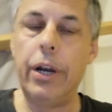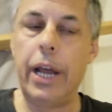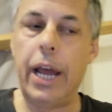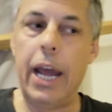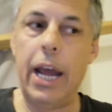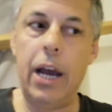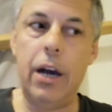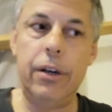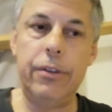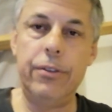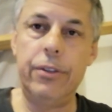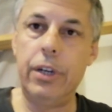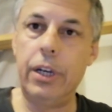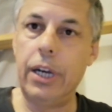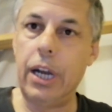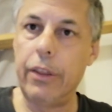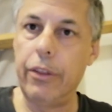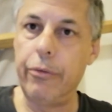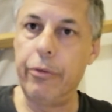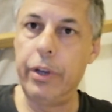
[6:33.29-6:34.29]
a house in
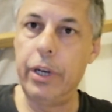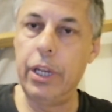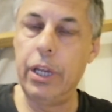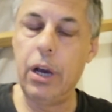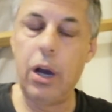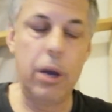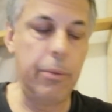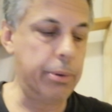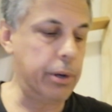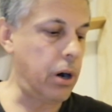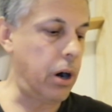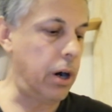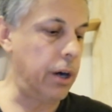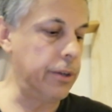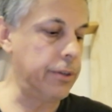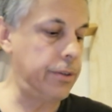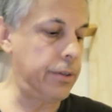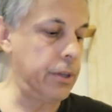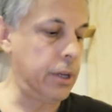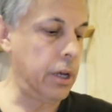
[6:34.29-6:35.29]
another video
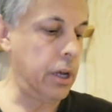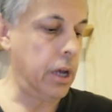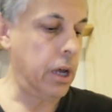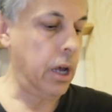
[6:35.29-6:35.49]
because